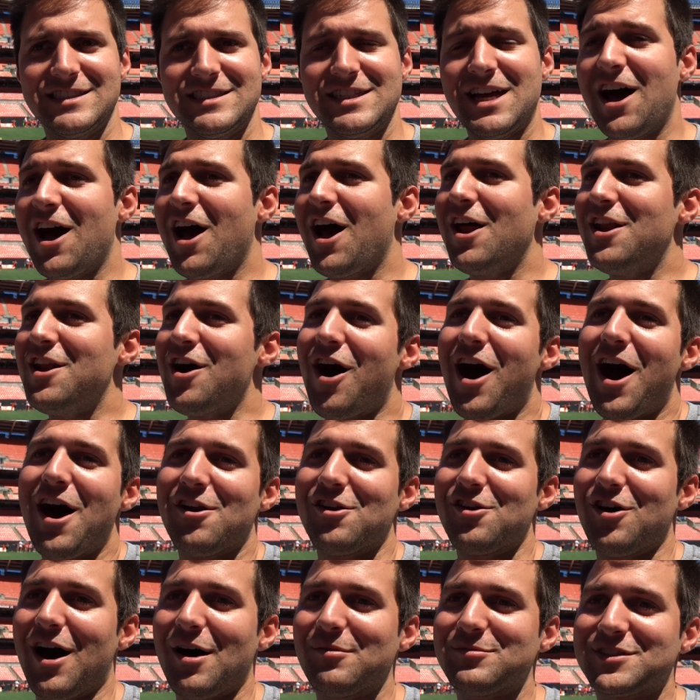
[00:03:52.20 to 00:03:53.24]
No, I
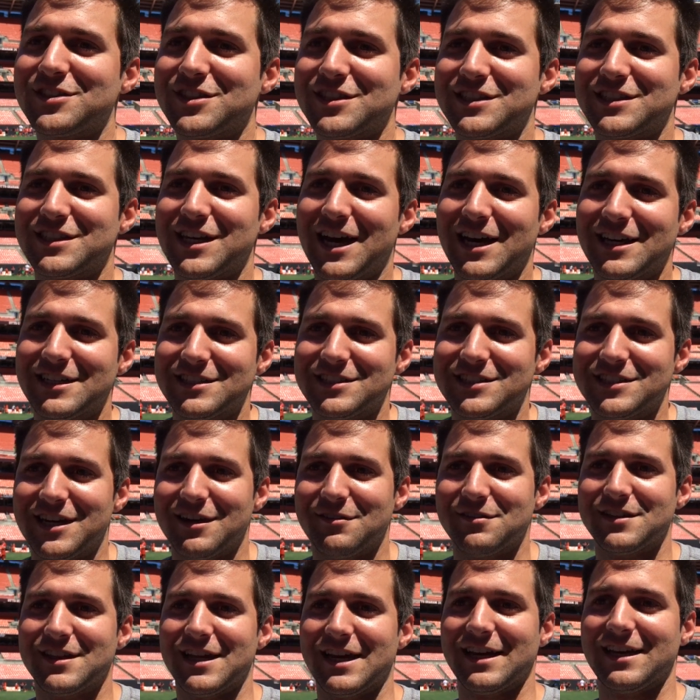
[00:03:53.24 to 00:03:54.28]
don't know. I'm just excited to see
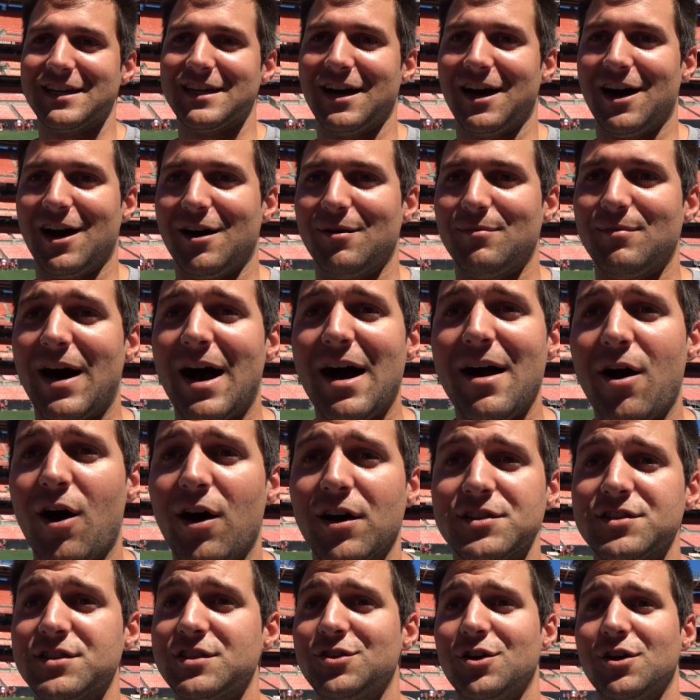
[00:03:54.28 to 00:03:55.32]
everything. I
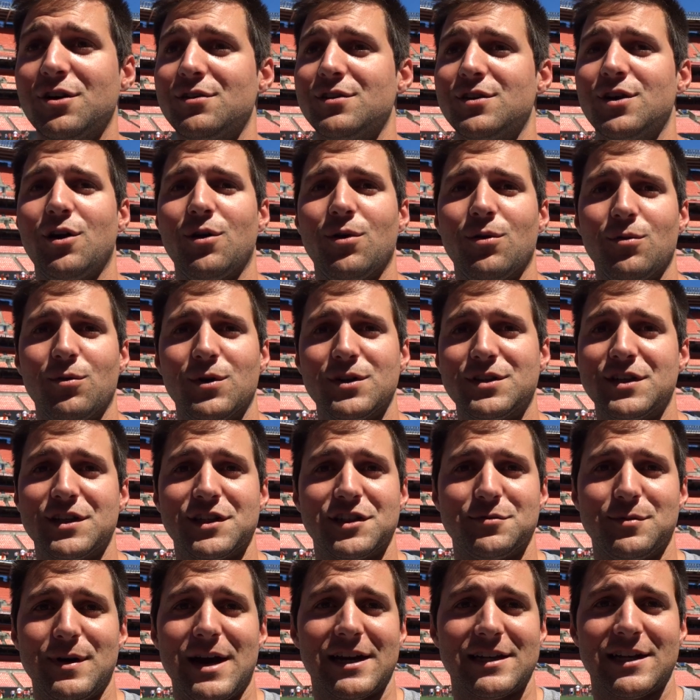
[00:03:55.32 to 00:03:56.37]
honestly don't even know what to
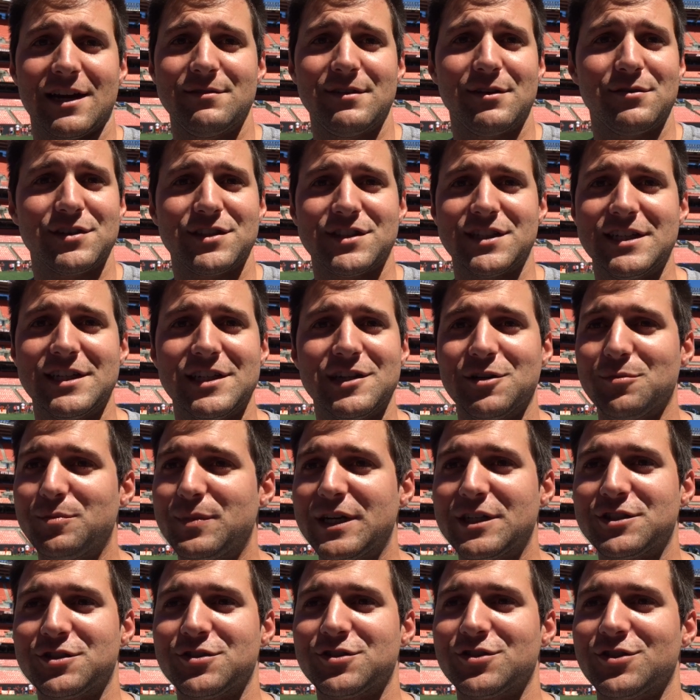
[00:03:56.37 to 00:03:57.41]
expect. I've never seen it or
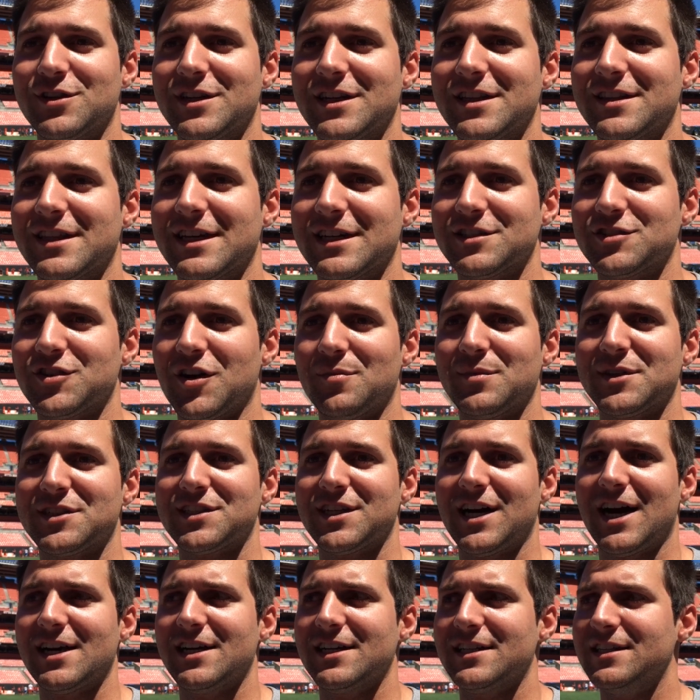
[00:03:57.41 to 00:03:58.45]
pictures or anything, so I'm
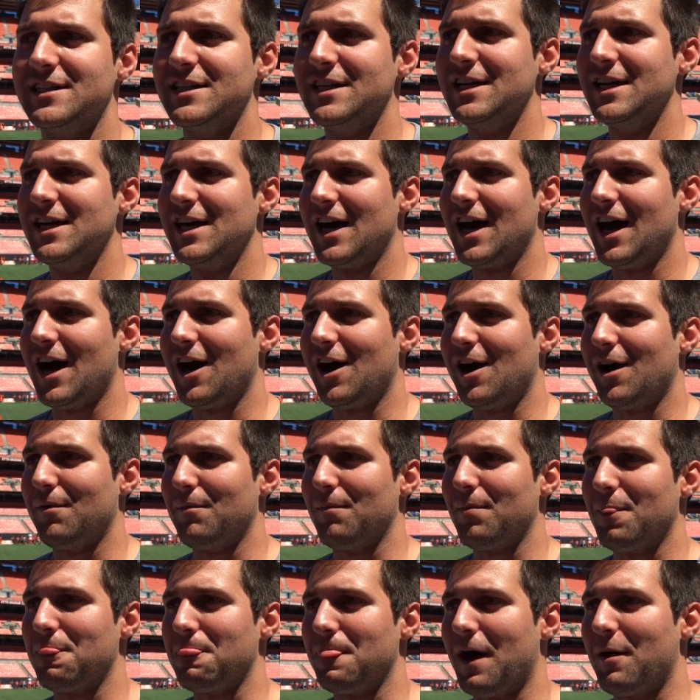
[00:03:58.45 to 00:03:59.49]
excited.
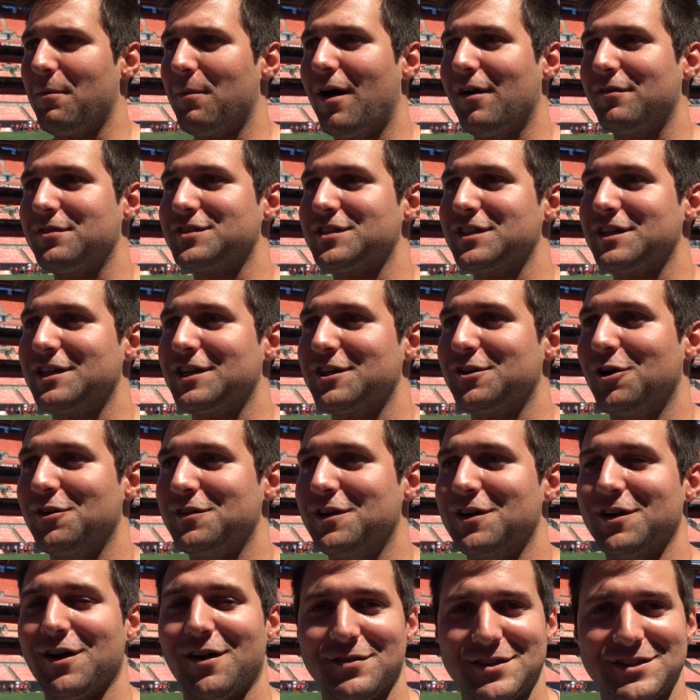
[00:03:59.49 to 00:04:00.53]
I'm obviously going to go in
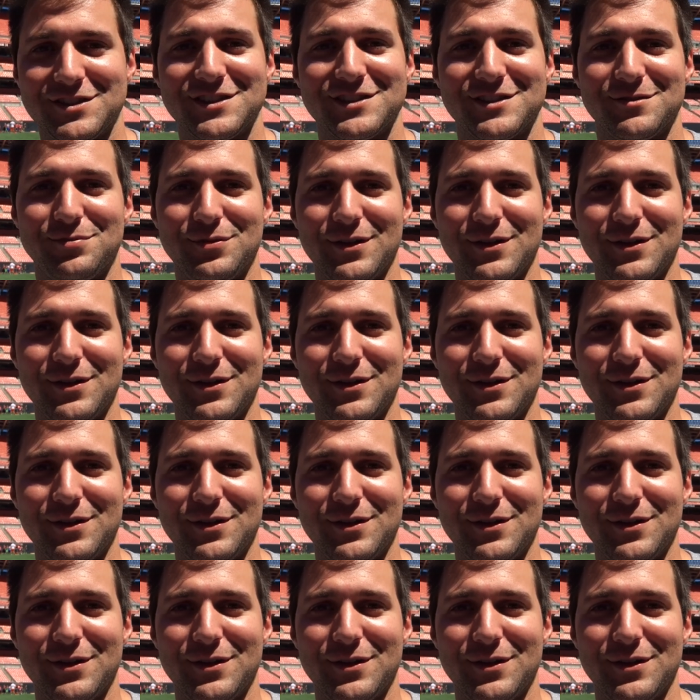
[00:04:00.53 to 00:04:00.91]
there obviously as a